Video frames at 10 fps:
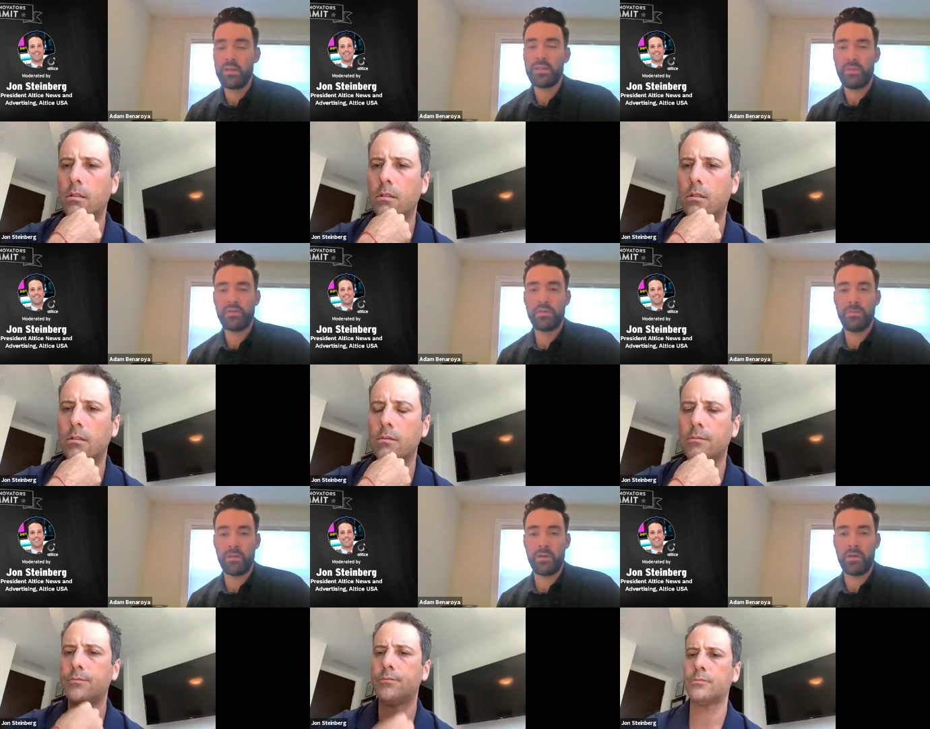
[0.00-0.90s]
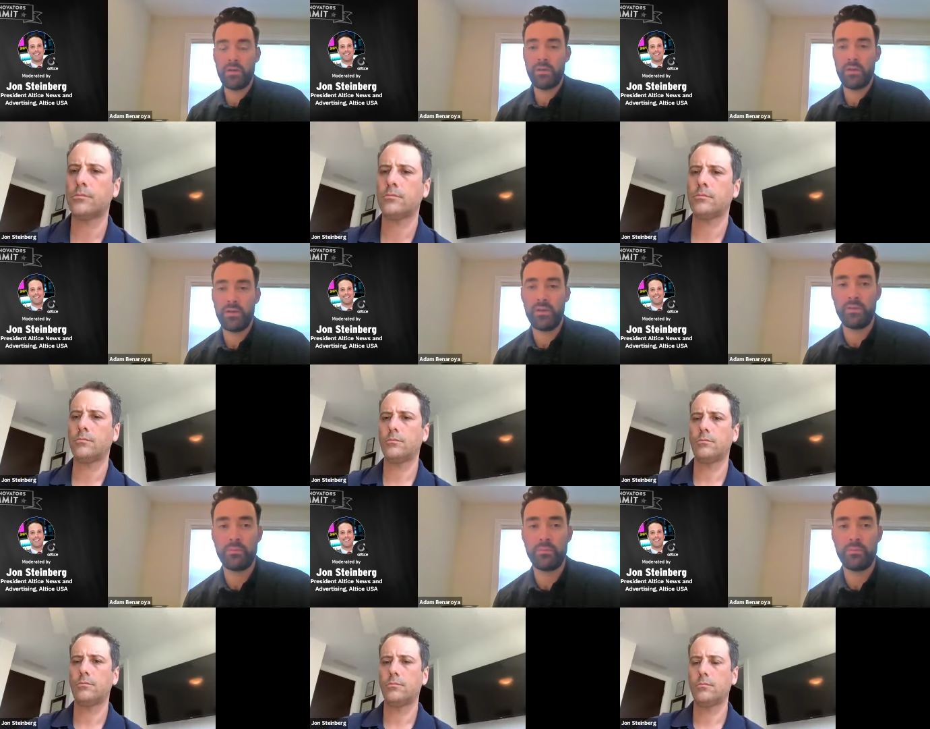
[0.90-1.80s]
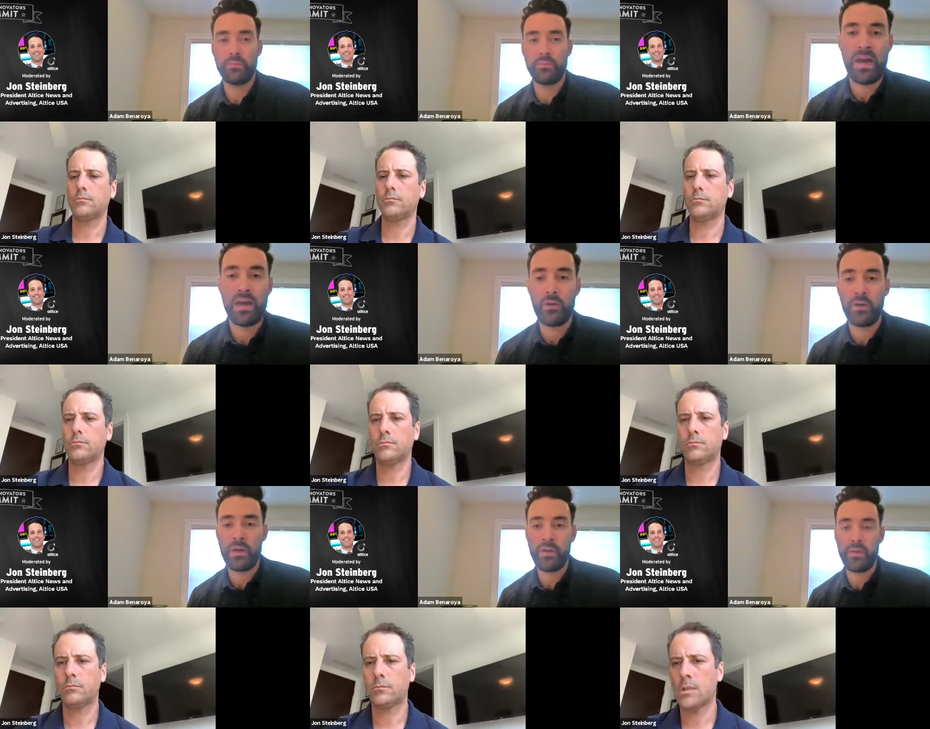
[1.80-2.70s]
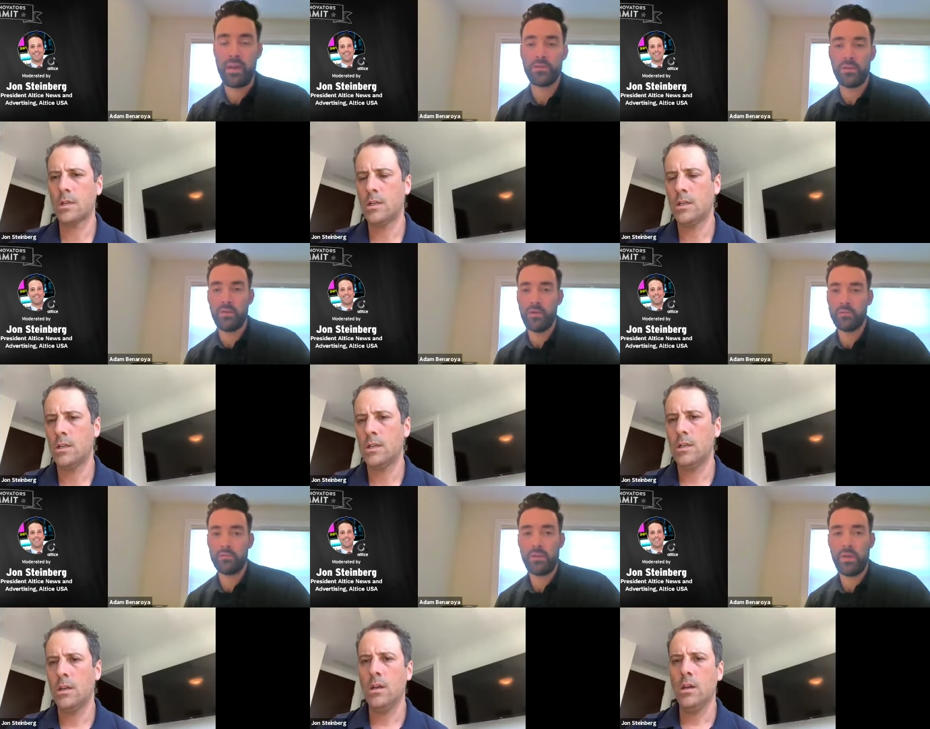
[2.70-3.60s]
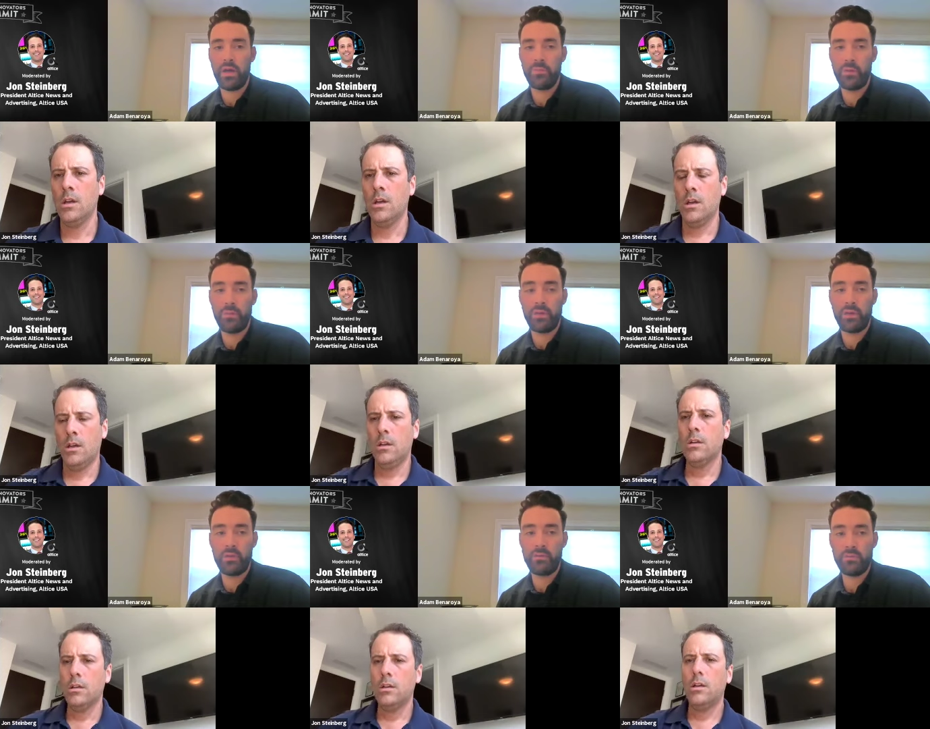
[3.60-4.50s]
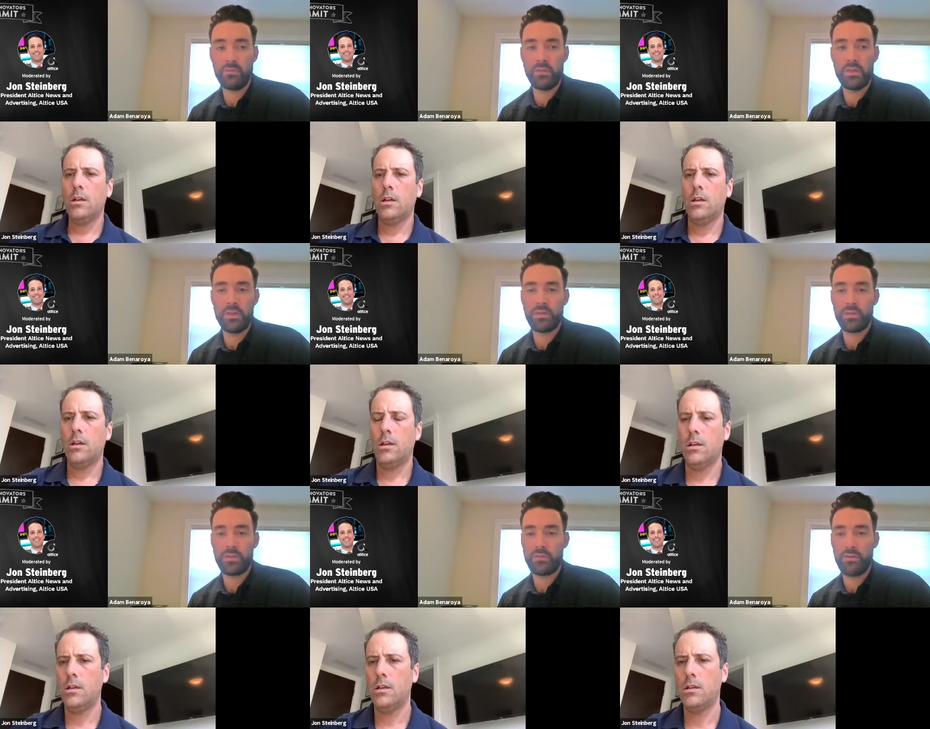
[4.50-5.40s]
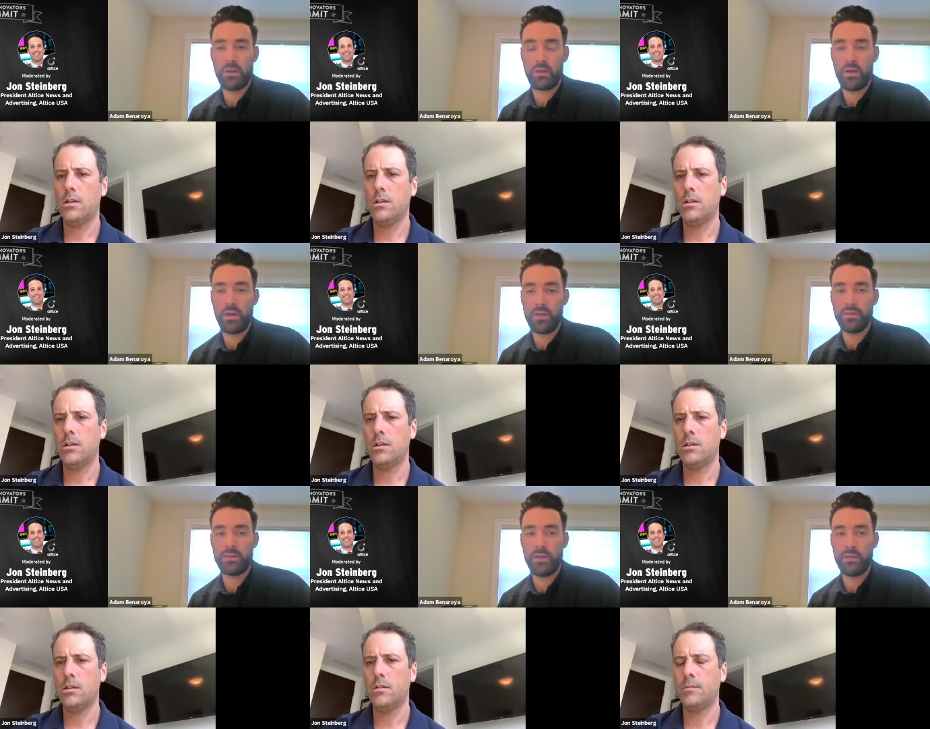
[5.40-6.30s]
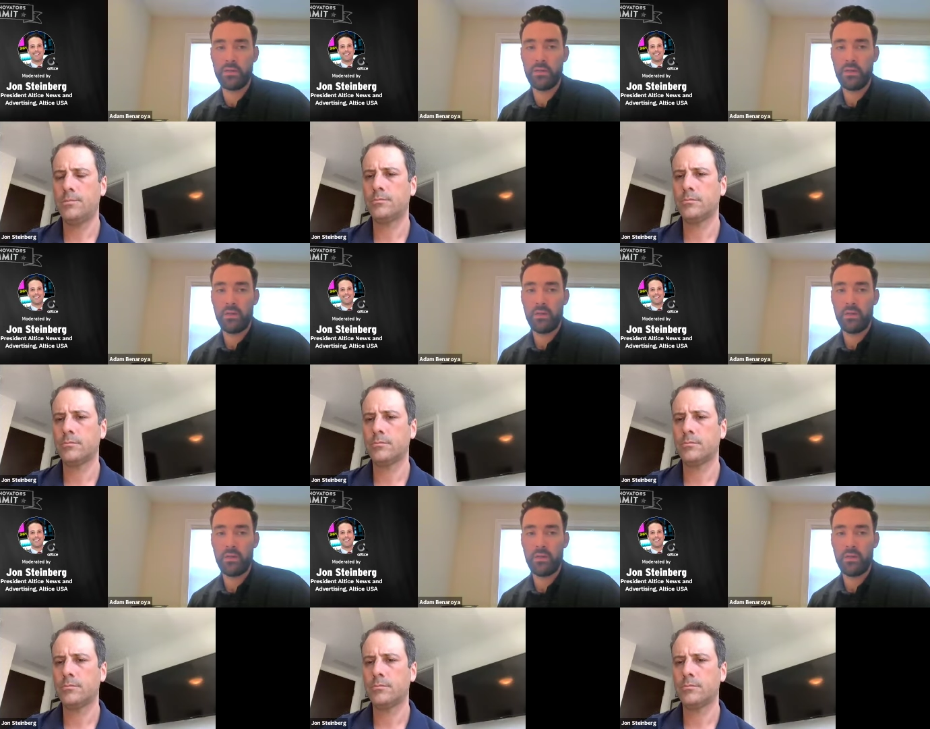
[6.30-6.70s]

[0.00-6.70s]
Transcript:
Speaker 1: especially for you know a, a category as our own, um, you know with a niche target audience and